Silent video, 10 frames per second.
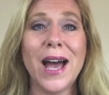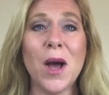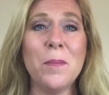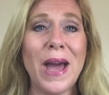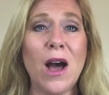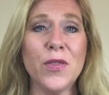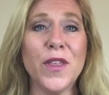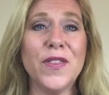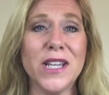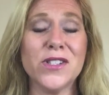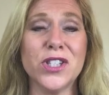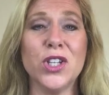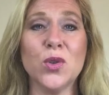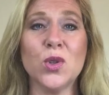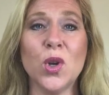about the things that
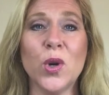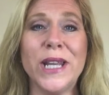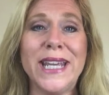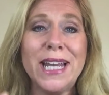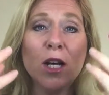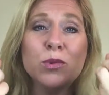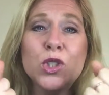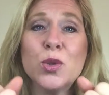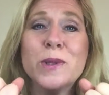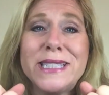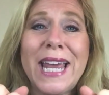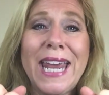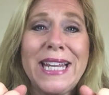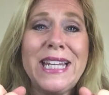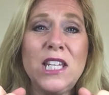you're learning. It helps you to
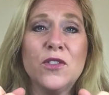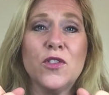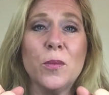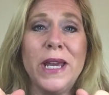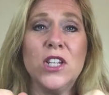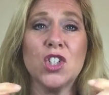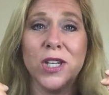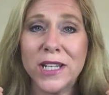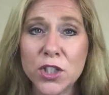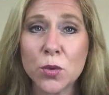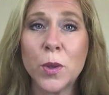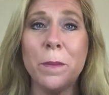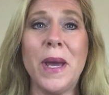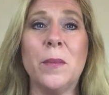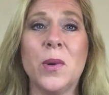retain the information and to
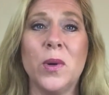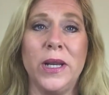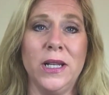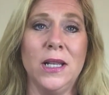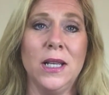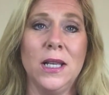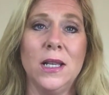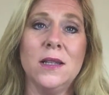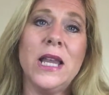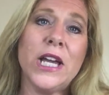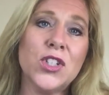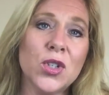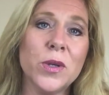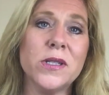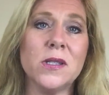remember it.
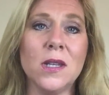Lecture is the